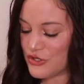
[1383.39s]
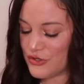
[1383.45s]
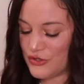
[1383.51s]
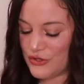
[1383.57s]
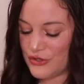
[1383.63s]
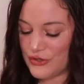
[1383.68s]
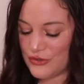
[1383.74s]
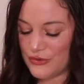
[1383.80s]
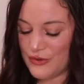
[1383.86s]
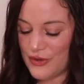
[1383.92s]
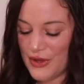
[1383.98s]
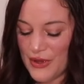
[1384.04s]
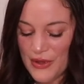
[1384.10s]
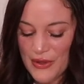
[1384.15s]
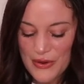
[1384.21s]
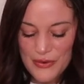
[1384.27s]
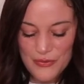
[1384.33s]
you
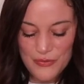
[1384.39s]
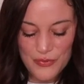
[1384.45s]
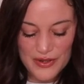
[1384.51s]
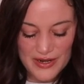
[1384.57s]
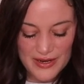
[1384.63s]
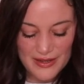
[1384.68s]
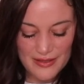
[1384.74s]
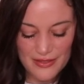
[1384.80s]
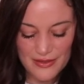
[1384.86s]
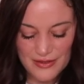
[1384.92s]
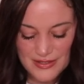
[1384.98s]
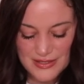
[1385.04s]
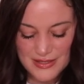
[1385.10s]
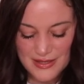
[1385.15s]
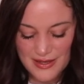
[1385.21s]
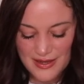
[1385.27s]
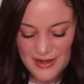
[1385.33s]
what it
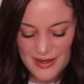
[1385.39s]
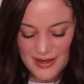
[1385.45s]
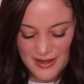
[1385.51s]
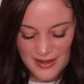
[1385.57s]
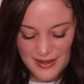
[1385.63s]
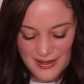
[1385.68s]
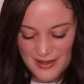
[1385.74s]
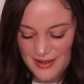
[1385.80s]
looks like.